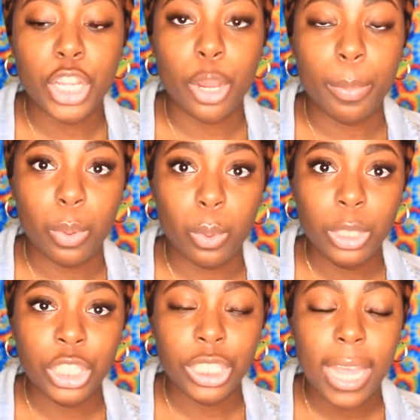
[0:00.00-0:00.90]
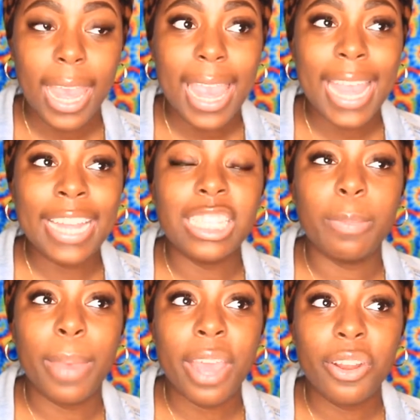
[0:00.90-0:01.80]
your pooch,
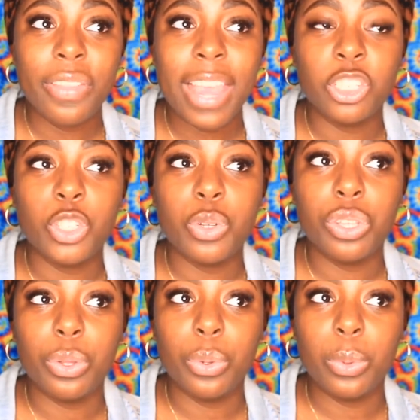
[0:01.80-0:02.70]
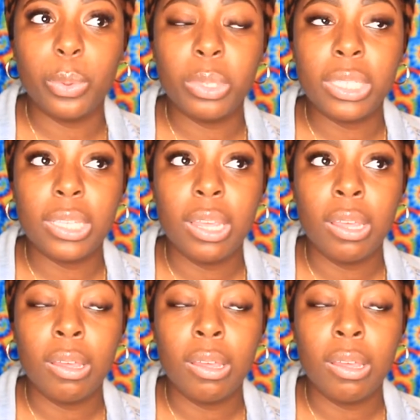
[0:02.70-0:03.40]
it's better that you use